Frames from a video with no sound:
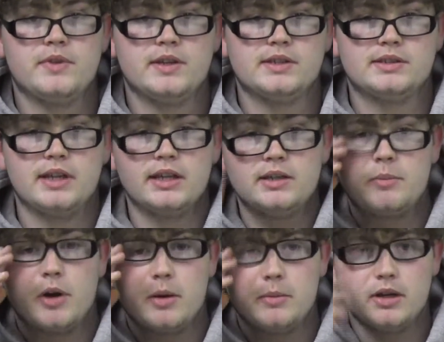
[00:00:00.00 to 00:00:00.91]
the State
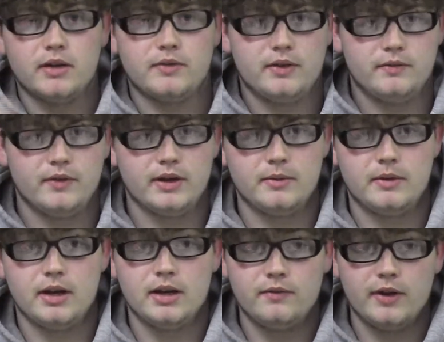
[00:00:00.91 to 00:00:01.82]
Department of Envi
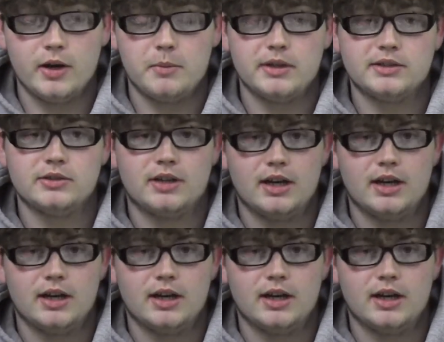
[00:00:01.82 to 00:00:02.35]
Environmental